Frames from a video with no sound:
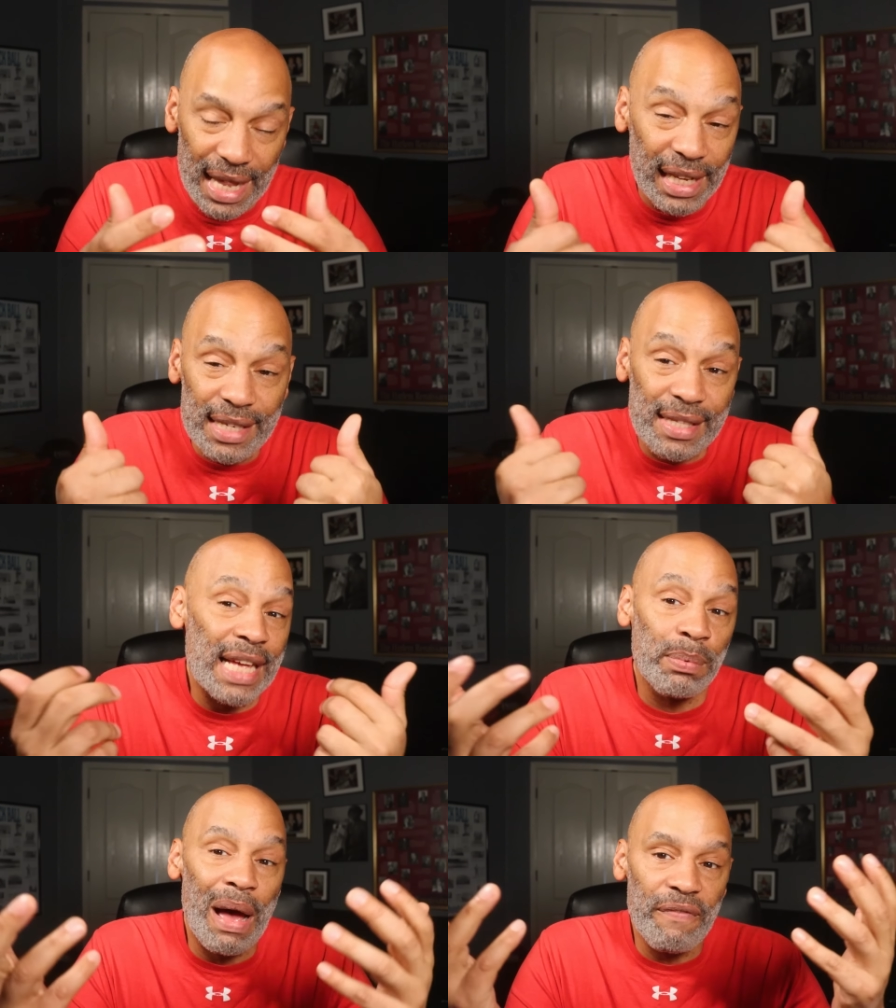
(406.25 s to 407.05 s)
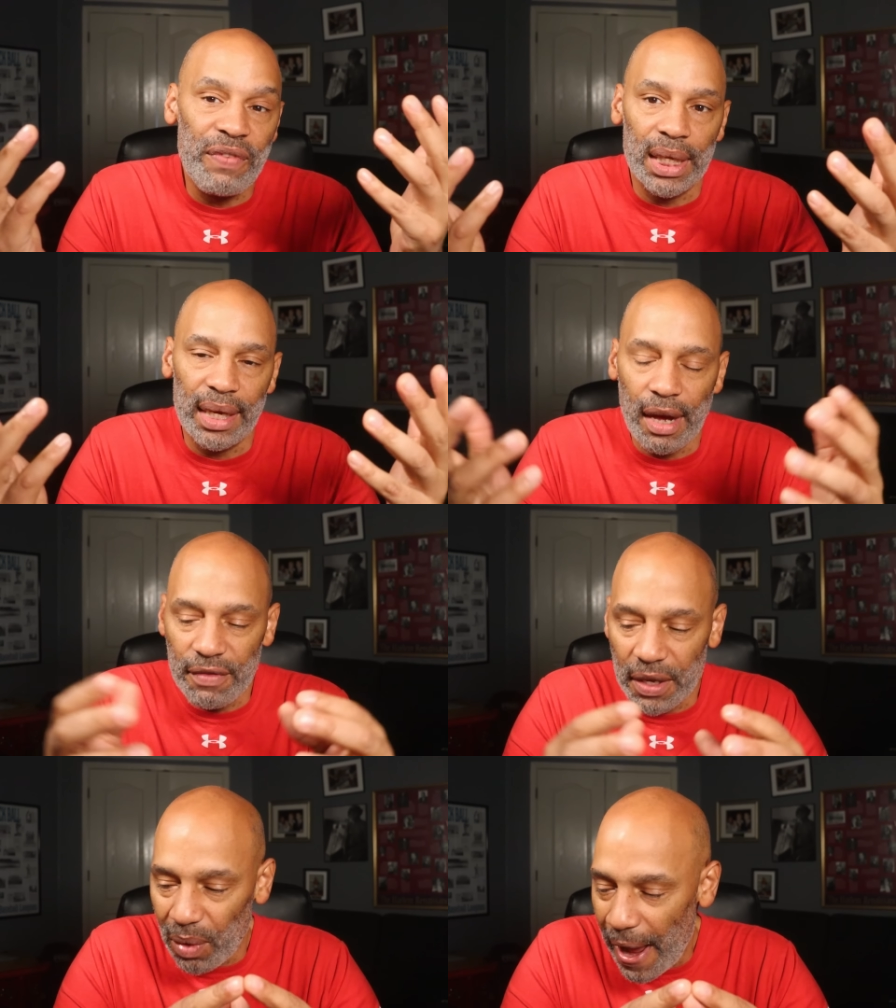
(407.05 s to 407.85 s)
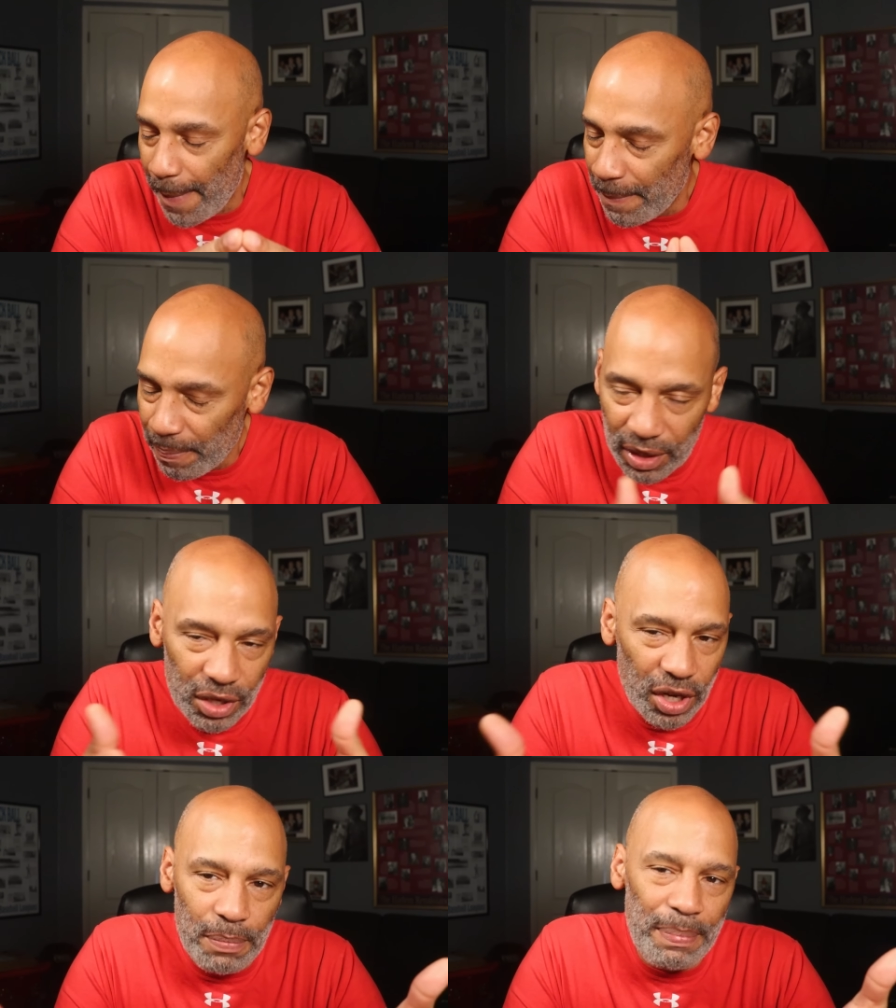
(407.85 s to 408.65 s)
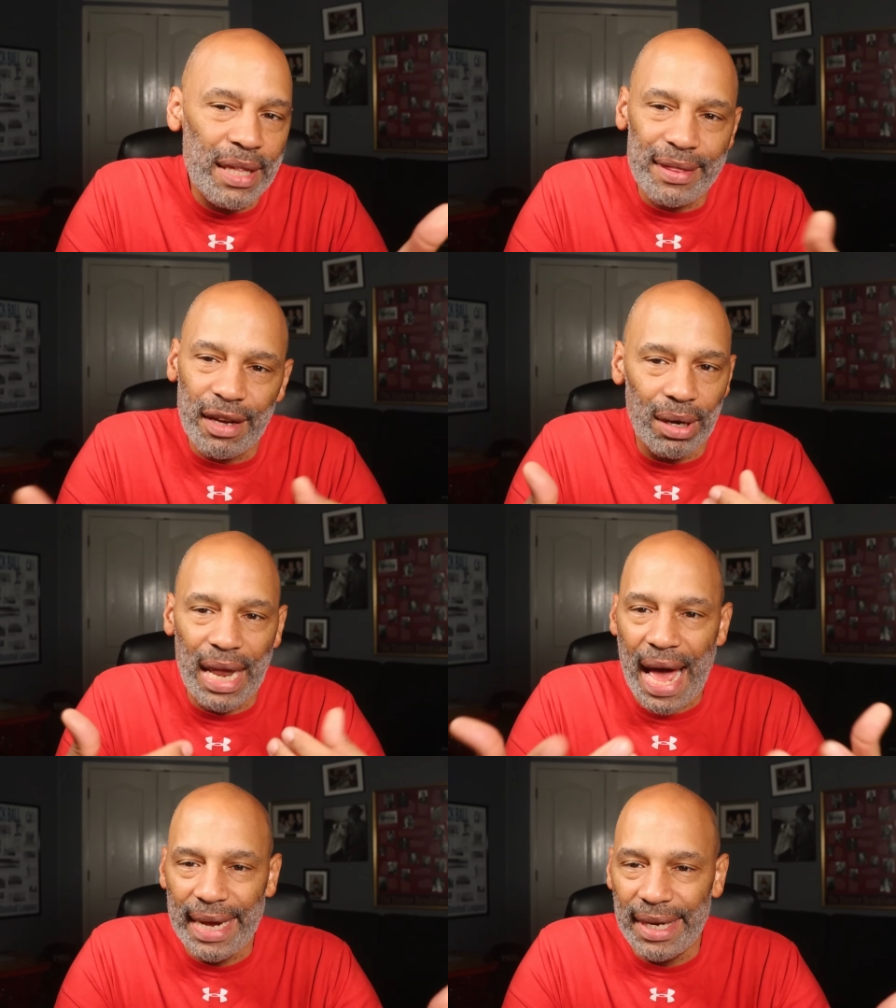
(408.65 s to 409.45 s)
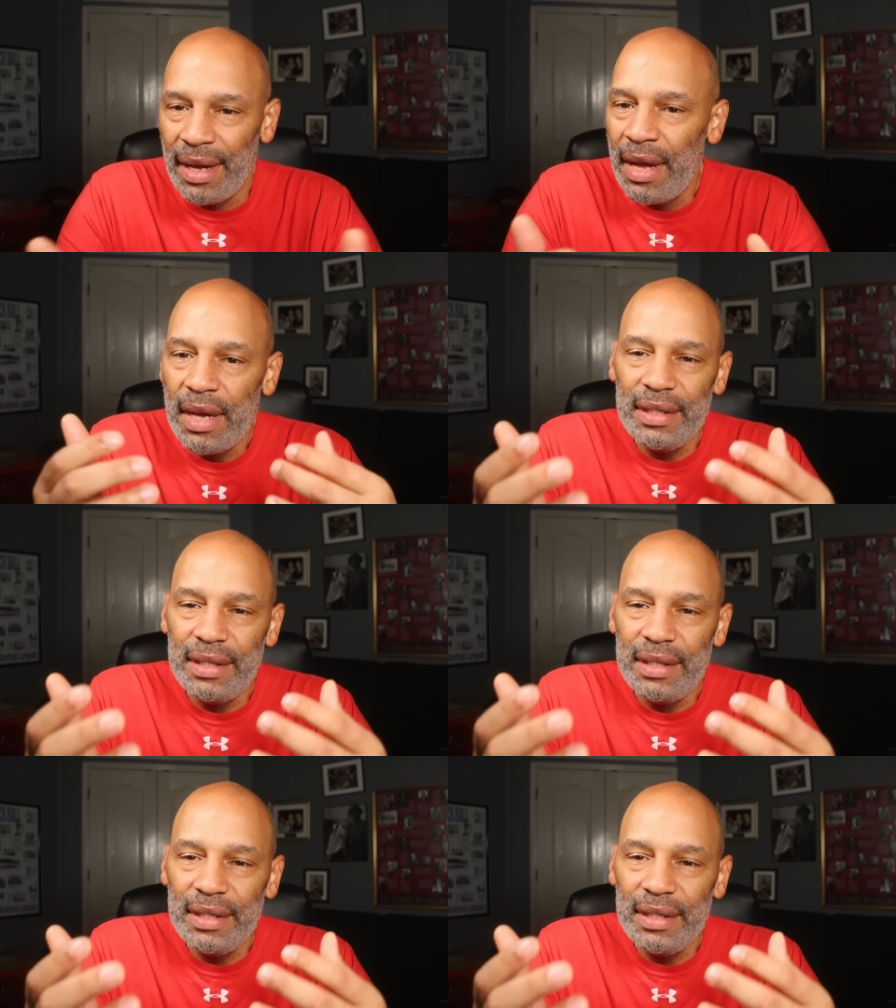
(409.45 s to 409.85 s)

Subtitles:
At least that's my feeling of it, right? Could be that they're lying.